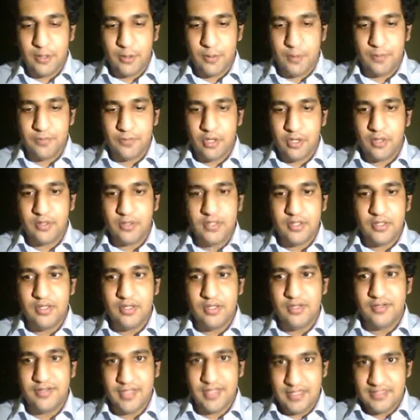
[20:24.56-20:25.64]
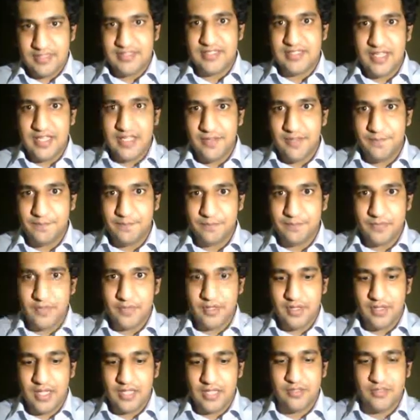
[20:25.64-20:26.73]
doctor can see
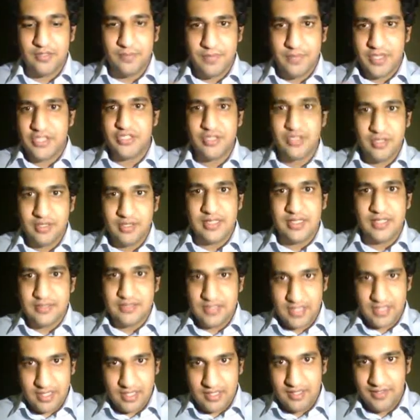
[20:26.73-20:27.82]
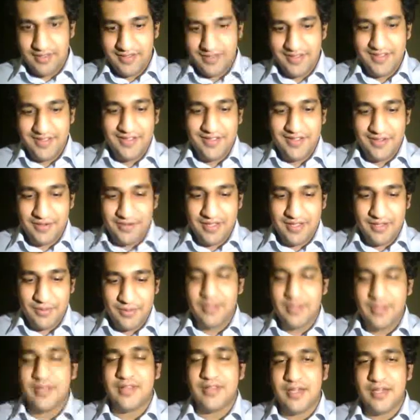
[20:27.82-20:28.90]
and the patient can see, okay,
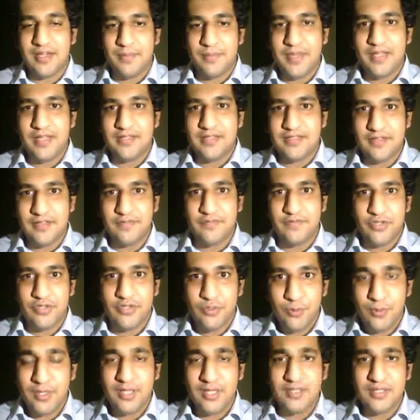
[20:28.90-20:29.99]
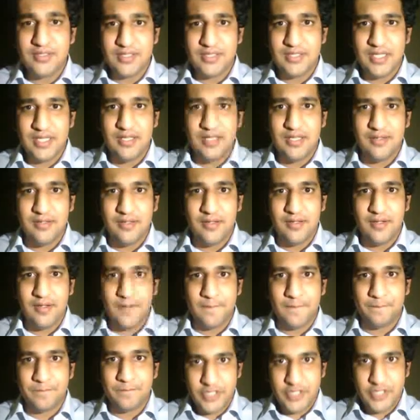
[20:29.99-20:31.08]
that means if you can see
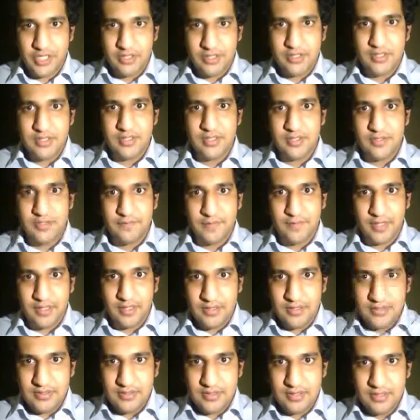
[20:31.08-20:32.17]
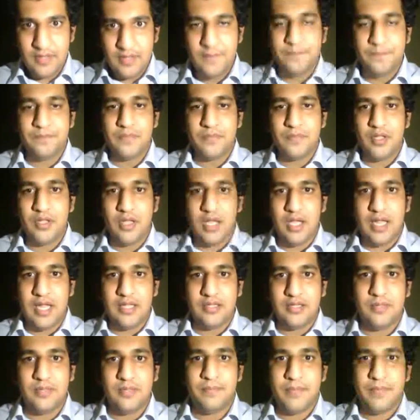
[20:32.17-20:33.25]
changes in the fundus
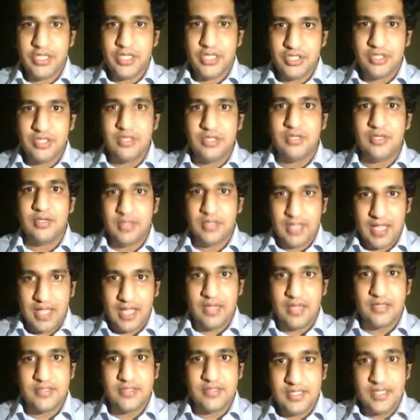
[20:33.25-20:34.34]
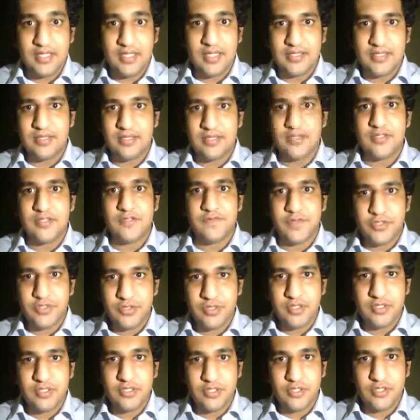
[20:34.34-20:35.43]
and the patient can see, as in his
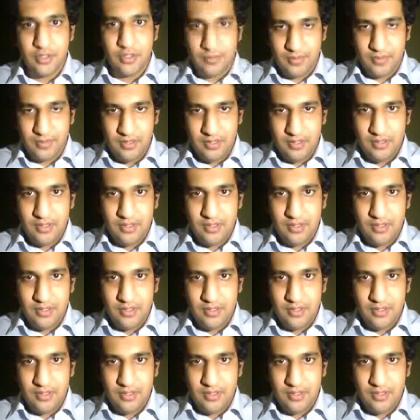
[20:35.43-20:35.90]
vision is normal,